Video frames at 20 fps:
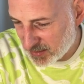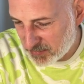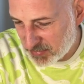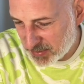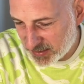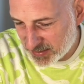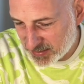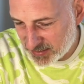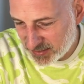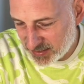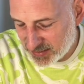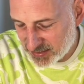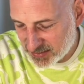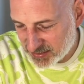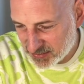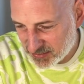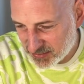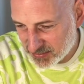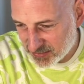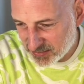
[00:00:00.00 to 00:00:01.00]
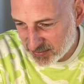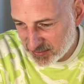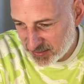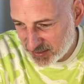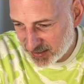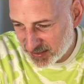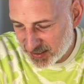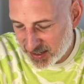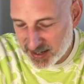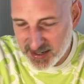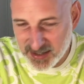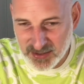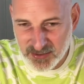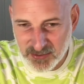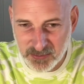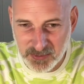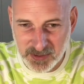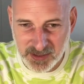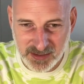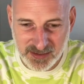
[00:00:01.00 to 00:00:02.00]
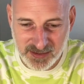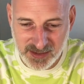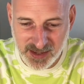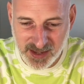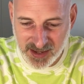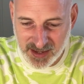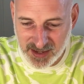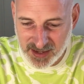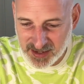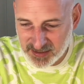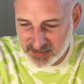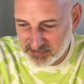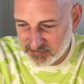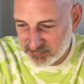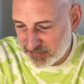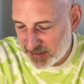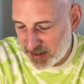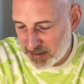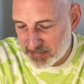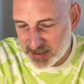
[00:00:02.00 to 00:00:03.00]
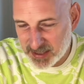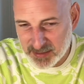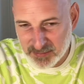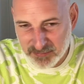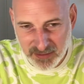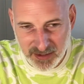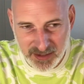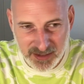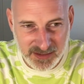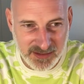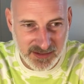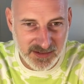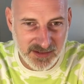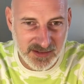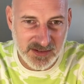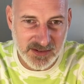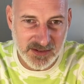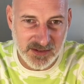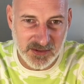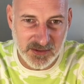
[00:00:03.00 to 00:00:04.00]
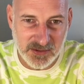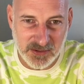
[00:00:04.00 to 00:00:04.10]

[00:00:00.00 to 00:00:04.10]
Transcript: ability to engage with their family, friends,